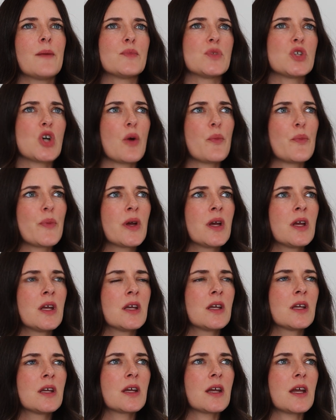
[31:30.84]
top
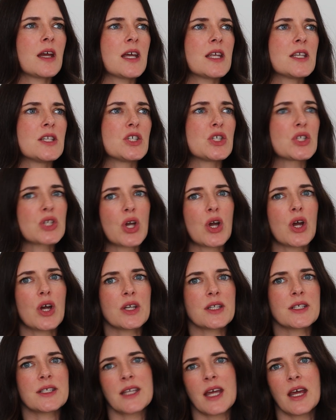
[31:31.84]
and
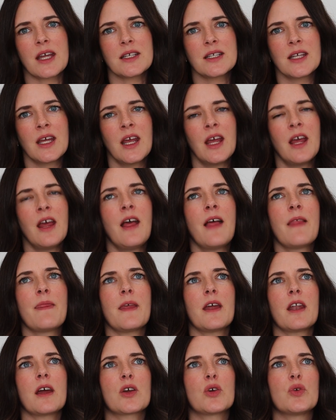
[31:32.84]
skirt set
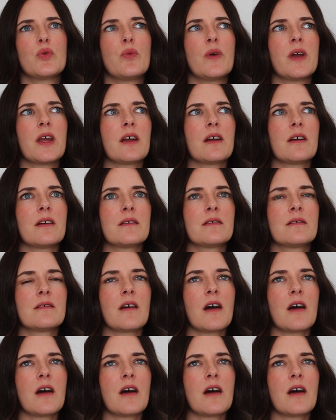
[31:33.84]
that I could wear.